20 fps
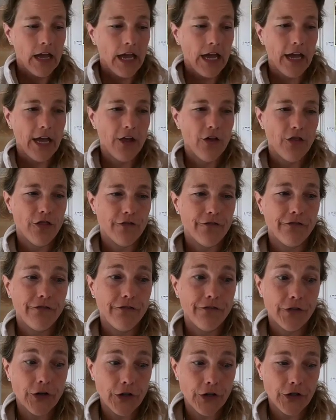The
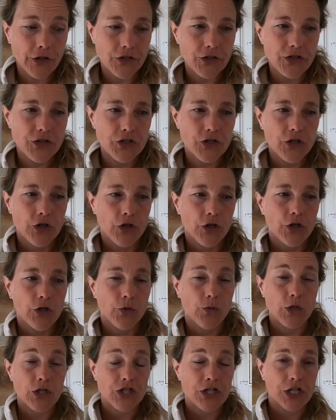first,
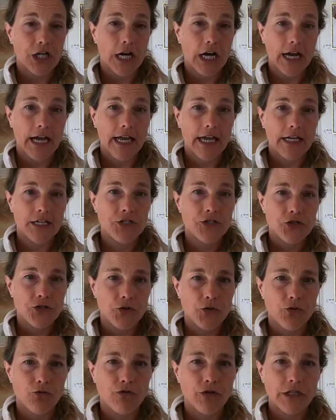which I
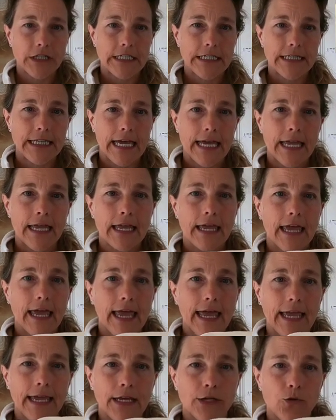do really like
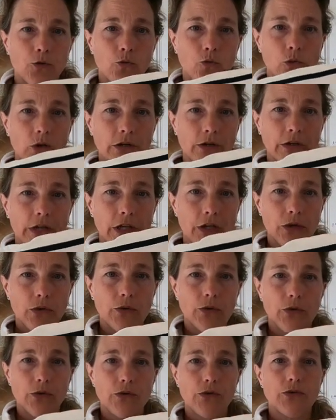and will
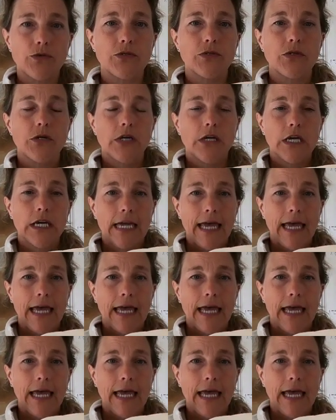use